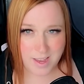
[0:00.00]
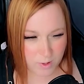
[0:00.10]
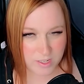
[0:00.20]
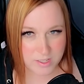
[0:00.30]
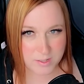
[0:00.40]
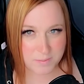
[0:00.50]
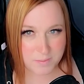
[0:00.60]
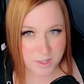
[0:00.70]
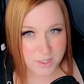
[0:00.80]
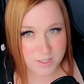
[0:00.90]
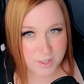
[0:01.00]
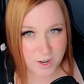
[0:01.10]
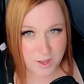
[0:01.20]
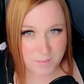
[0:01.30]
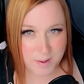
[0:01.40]
What are some good
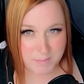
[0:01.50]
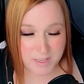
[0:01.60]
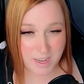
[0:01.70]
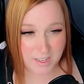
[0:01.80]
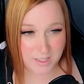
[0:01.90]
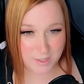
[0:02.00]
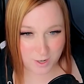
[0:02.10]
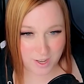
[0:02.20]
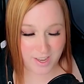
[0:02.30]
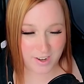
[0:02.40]
starting pips out of the starting